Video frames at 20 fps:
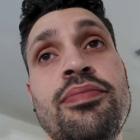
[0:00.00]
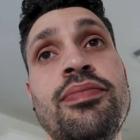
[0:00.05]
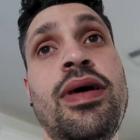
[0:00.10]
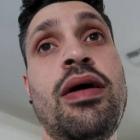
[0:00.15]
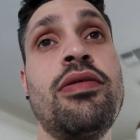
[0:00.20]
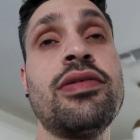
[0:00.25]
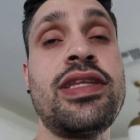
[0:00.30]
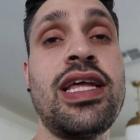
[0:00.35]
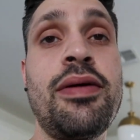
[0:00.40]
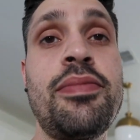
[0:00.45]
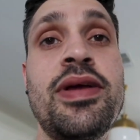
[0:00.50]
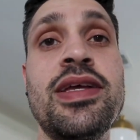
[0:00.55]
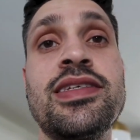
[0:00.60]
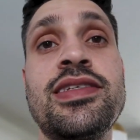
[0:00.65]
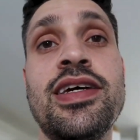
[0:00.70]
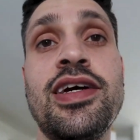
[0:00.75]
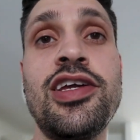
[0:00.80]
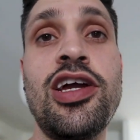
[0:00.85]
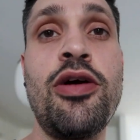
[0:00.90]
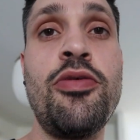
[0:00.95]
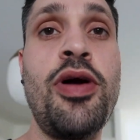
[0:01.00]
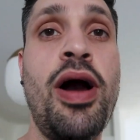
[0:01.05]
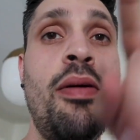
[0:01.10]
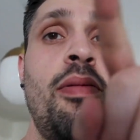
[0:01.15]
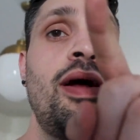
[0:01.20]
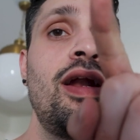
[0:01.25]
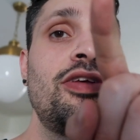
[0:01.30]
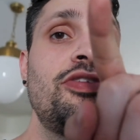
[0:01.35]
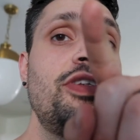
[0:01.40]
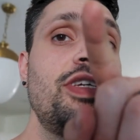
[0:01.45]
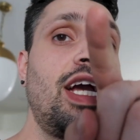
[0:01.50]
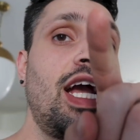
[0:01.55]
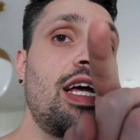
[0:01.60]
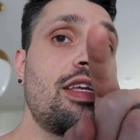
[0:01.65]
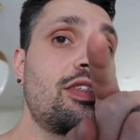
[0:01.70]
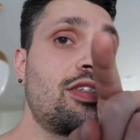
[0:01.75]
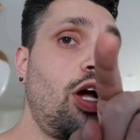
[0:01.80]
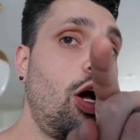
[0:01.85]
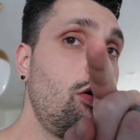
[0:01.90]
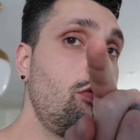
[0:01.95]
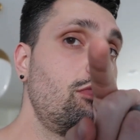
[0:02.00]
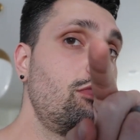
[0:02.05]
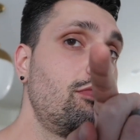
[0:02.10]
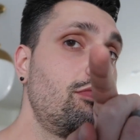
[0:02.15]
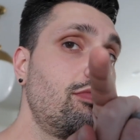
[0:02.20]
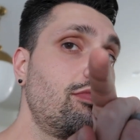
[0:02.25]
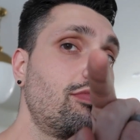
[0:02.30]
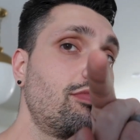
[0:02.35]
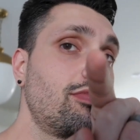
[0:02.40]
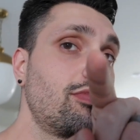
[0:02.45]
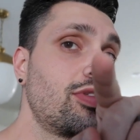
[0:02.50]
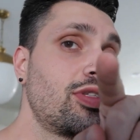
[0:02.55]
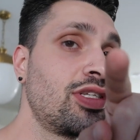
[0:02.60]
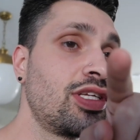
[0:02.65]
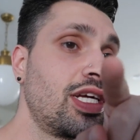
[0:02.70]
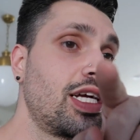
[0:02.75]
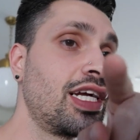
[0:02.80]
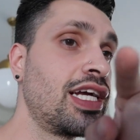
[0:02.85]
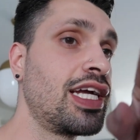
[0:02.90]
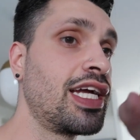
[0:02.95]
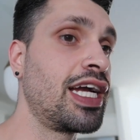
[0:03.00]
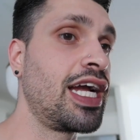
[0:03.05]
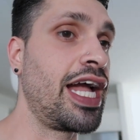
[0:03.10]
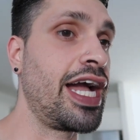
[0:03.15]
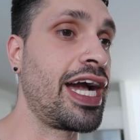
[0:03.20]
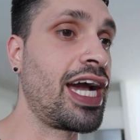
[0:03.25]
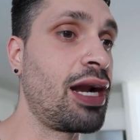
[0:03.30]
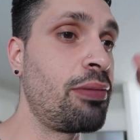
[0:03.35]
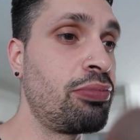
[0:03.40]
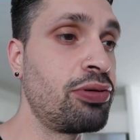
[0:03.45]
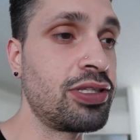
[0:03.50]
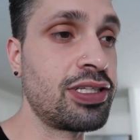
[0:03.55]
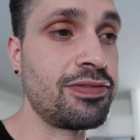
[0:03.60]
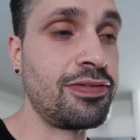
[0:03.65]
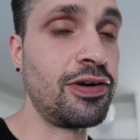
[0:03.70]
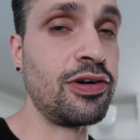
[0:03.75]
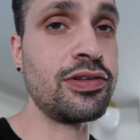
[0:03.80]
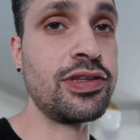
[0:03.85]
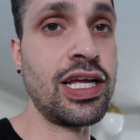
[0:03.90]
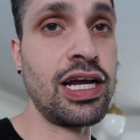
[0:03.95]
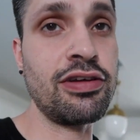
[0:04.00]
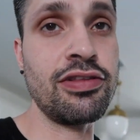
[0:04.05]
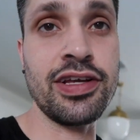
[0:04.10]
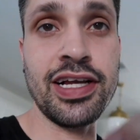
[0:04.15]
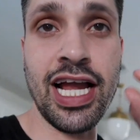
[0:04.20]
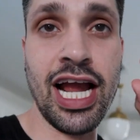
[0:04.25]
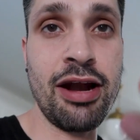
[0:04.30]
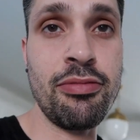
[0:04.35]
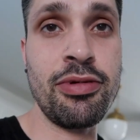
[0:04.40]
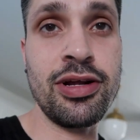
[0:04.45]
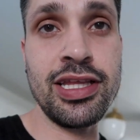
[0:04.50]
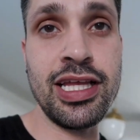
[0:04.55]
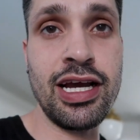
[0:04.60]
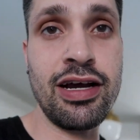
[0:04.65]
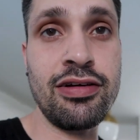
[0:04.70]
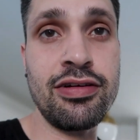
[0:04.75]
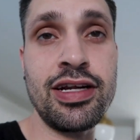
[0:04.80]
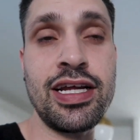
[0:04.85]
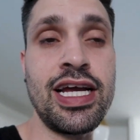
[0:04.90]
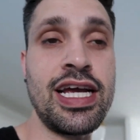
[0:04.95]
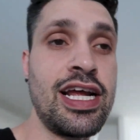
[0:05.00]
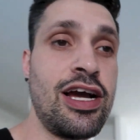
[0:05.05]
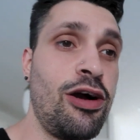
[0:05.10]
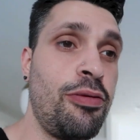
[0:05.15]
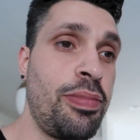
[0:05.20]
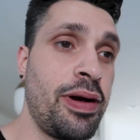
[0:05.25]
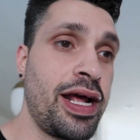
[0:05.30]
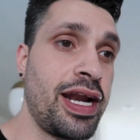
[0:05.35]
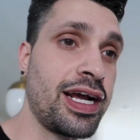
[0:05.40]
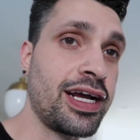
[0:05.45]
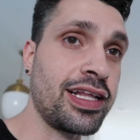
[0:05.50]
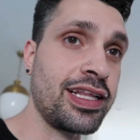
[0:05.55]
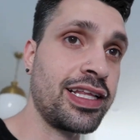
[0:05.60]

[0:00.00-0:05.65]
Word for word: But with that being said, yo, I'm gonna let you guys go. I gotta put the phone down, the camera down, and help Ana